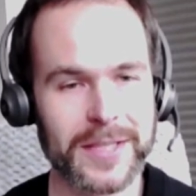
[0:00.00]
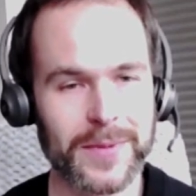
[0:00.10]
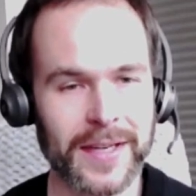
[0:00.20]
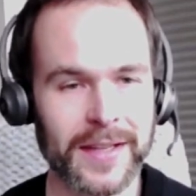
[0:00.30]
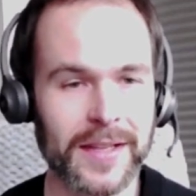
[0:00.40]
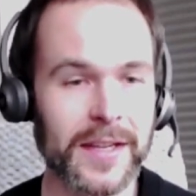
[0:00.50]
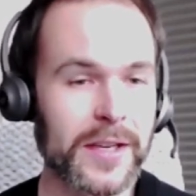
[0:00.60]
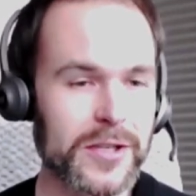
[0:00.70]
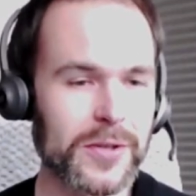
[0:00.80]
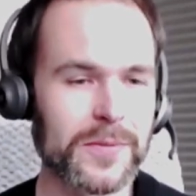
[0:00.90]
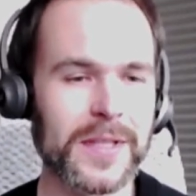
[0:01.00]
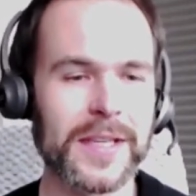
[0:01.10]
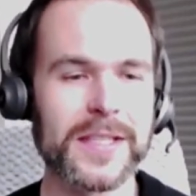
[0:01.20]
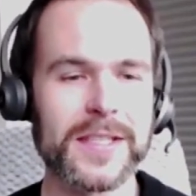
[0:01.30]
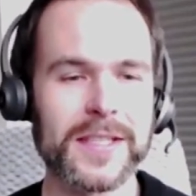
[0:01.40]
Yang Suite in the initial
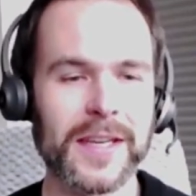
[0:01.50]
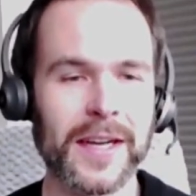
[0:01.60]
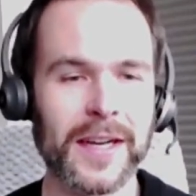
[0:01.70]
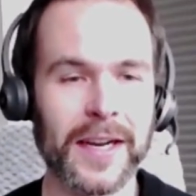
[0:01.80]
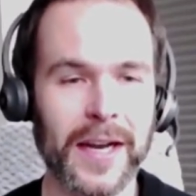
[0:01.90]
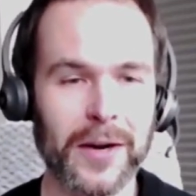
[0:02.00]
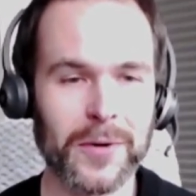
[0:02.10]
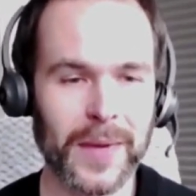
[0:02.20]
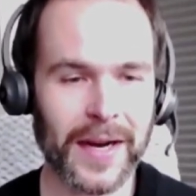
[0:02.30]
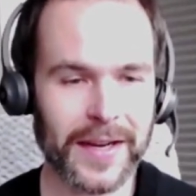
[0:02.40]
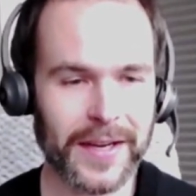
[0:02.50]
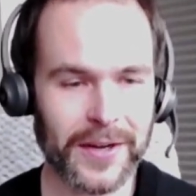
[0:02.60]
release. Uh, and now we're back